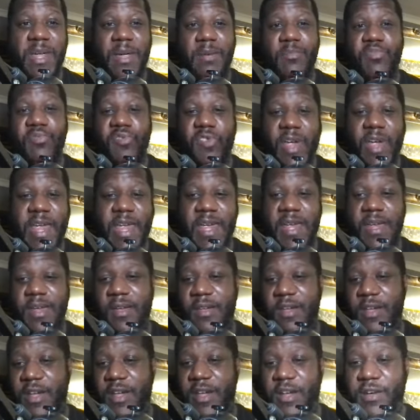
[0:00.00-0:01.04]
and praying
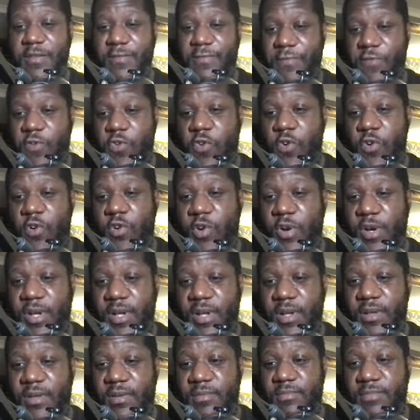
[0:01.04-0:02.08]
for
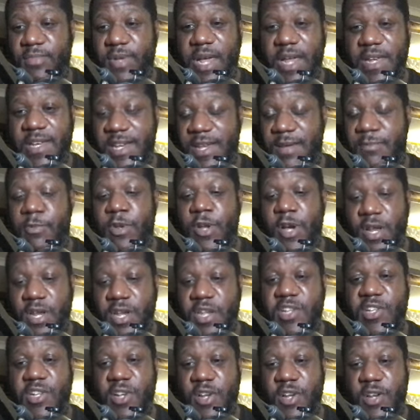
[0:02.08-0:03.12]
a dip like
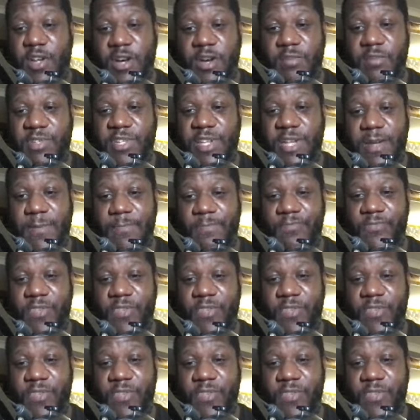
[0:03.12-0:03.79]
this on OPSEC.